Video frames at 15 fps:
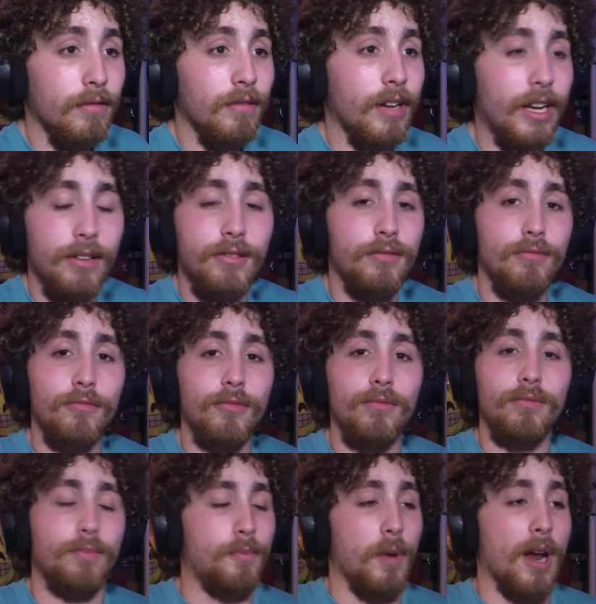He's
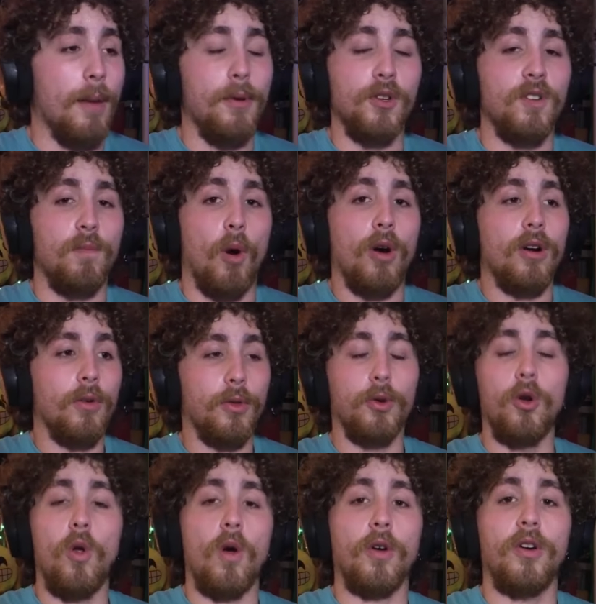an abusive partner, they're
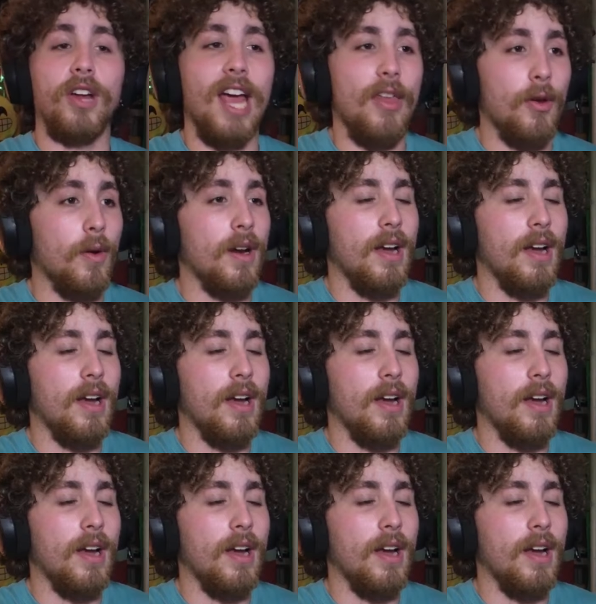no longer together,